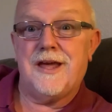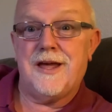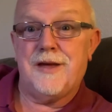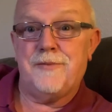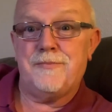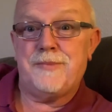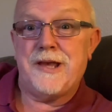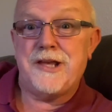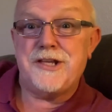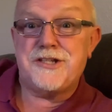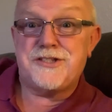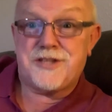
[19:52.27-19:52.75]

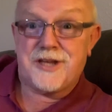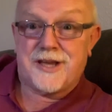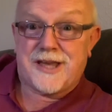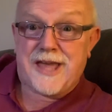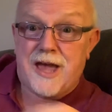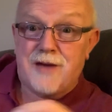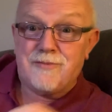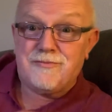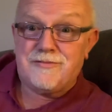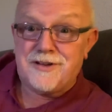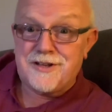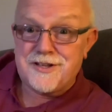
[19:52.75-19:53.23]
piece to
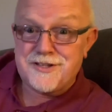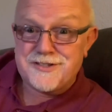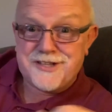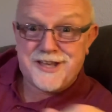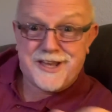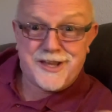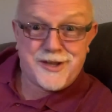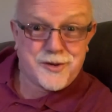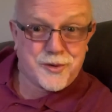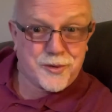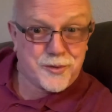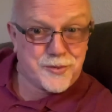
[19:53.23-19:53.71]
camera, as
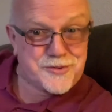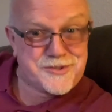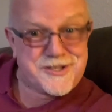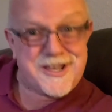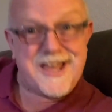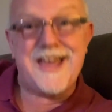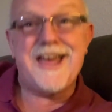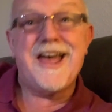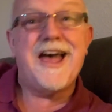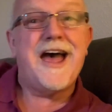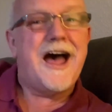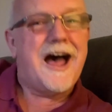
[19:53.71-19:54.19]
he calls
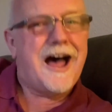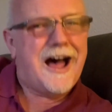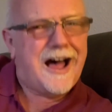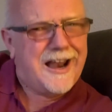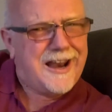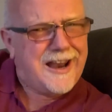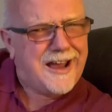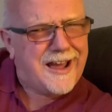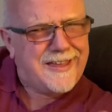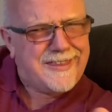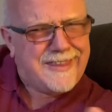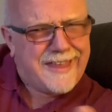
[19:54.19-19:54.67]
it. I
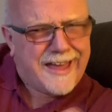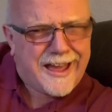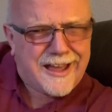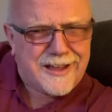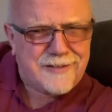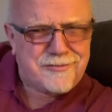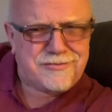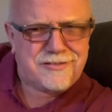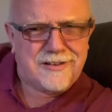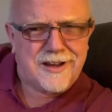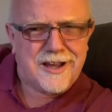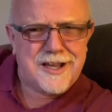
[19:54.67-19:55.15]
like that
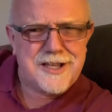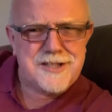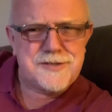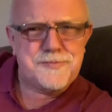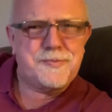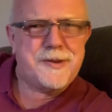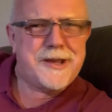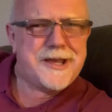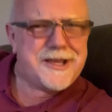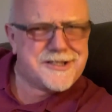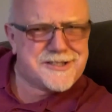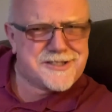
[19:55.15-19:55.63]
phrase,
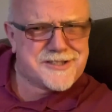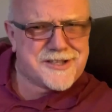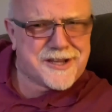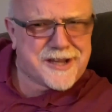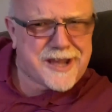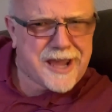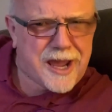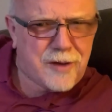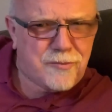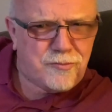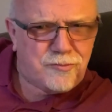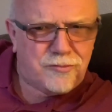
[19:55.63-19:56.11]
piece to
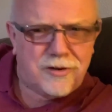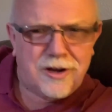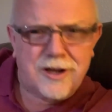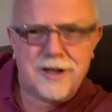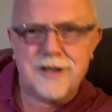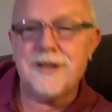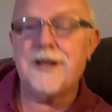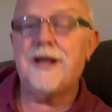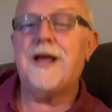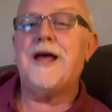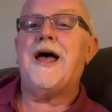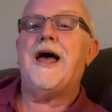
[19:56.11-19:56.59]
camera.
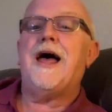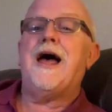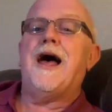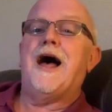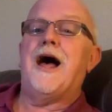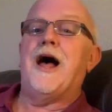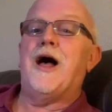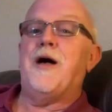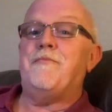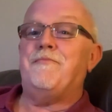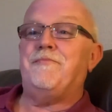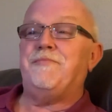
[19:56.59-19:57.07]

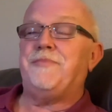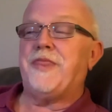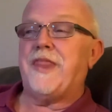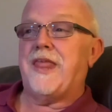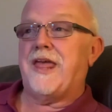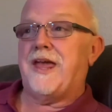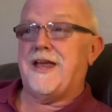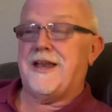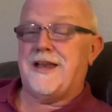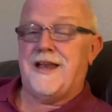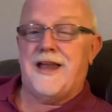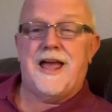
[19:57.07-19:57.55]

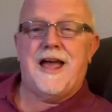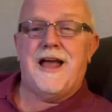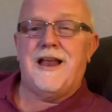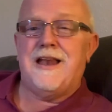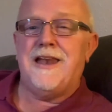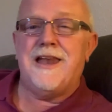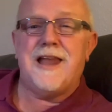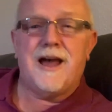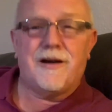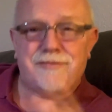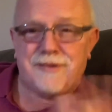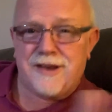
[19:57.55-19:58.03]

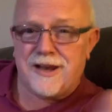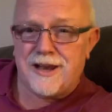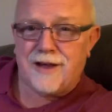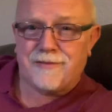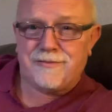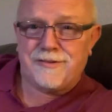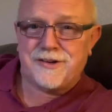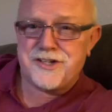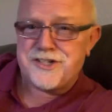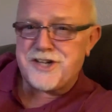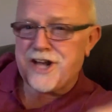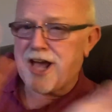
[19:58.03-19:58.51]
Lovely,
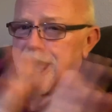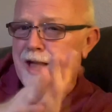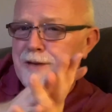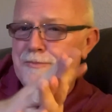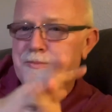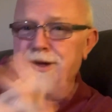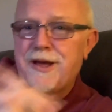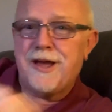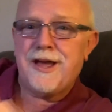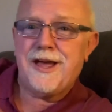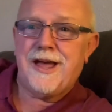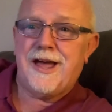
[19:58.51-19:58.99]
lovely chap.
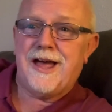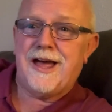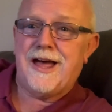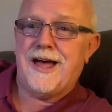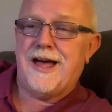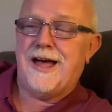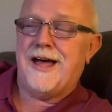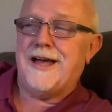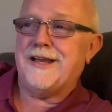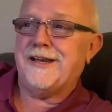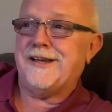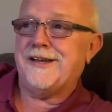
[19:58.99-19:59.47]

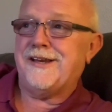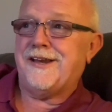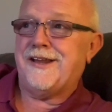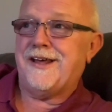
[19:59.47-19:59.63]
And